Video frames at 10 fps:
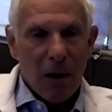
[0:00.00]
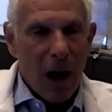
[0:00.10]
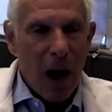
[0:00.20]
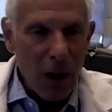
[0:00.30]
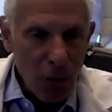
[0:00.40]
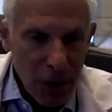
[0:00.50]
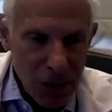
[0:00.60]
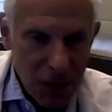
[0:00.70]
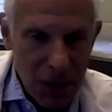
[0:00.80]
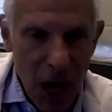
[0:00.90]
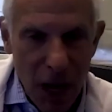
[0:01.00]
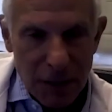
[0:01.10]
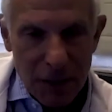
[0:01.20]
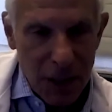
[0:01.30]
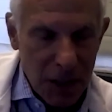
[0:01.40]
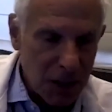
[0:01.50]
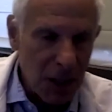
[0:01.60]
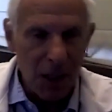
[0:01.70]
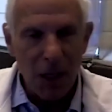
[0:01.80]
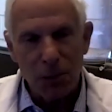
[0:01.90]
high risk non
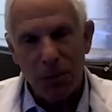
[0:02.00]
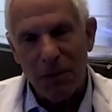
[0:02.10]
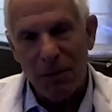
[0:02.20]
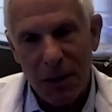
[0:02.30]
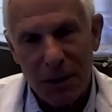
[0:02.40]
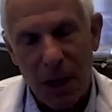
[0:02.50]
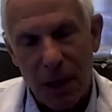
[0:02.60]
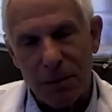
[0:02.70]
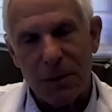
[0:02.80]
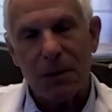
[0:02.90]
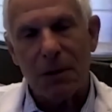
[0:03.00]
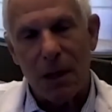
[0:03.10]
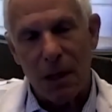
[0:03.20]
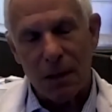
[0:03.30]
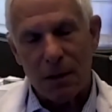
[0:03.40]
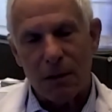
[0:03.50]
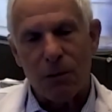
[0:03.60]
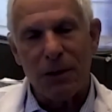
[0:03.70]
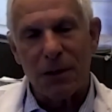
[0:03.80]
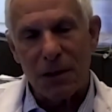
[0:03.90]
16 HPV types that uh,
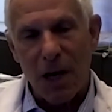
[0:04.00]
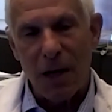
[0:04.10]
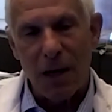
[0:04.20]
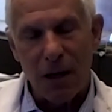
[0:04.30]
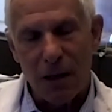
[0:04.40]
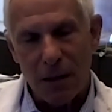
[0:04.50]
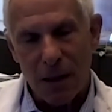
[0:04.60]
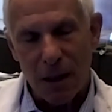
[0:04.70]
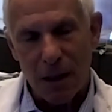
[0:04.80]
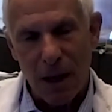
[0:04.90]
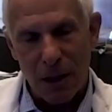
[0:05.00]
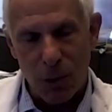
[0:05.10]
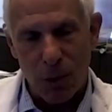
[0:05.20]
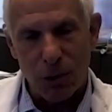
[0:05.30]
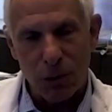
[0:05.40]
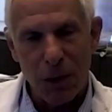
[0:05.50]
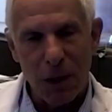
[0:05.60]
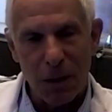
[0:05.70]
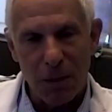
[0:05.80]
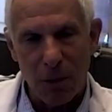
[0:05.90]
we decided uh, as we were
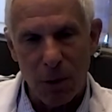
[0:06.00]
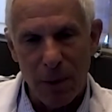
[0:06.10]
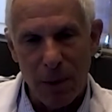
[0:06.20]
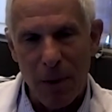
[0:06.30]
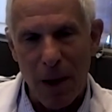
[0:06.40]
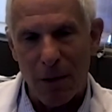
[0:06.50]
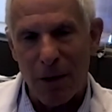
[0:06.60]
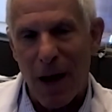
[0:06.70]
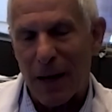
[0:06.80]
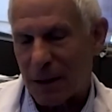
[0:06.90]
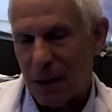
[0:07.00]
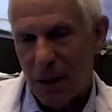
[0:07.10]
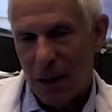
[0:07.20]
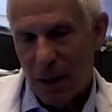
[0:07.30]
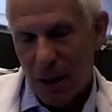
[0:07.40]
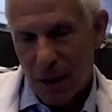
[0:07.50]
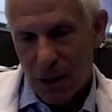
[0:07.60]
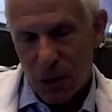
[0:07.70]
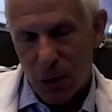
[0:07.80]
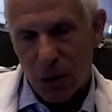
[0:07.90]
treating them that it would be better not
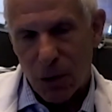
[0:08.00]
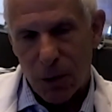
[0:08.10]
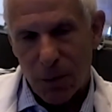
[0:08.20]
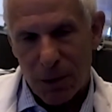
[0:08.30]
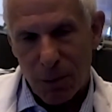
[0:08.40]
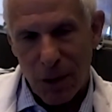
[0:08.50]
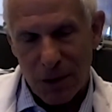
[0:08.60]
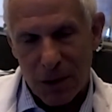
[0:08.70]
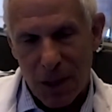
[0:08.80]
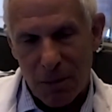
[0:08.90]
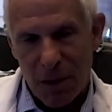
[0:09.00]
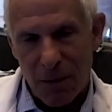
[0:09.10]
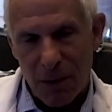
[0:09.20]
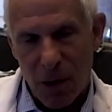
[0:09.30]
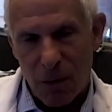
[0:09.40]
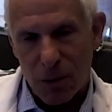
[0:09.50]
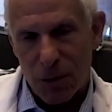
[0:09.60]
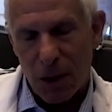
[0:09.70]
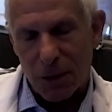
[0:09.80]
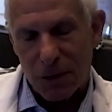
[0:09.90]
to include them at the present time given our
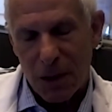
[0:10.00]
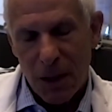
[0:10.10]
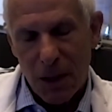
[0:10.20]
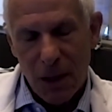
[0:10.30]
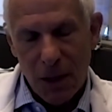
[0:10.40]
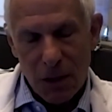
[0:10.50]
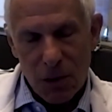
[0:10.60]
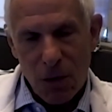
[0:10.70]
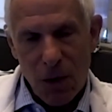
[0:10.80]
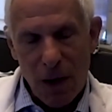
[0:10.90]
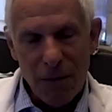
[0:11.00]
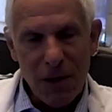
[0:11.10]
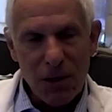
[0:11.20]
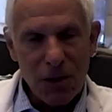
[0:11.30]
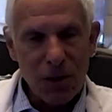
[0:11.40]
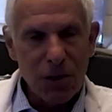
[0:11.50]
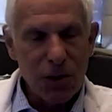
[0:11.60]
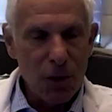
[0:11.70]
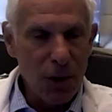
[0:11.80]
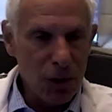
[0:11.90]
results. So, of these
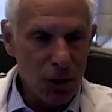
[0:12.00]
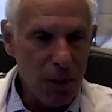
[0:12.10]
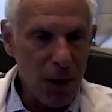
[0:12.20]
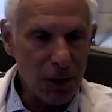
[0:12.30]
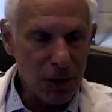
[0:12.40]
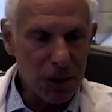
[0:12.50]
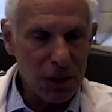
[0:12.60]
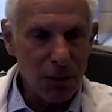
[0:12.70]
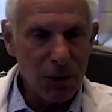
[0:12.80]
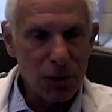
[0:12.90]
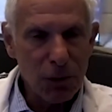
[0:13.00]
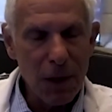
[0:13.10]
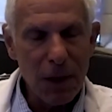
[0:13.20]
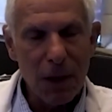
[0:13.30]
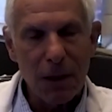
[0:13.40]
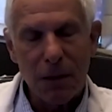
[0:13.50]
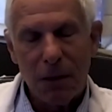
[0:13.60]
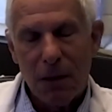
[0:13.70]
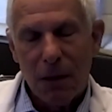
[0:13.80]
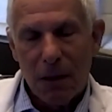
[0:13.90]
32 patients that we treated,
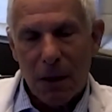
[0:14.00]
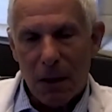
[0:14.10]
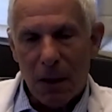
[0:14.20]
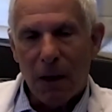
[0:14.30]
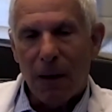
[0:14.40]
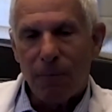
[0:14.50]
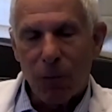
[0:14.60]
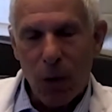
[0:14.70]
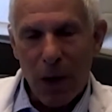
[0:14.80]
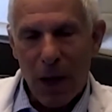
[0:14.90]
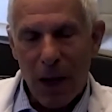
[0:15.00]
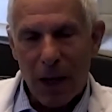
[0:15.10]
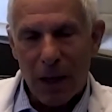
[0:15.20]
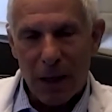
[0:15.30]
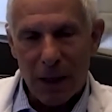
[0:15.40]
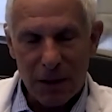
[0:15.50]
um, we had an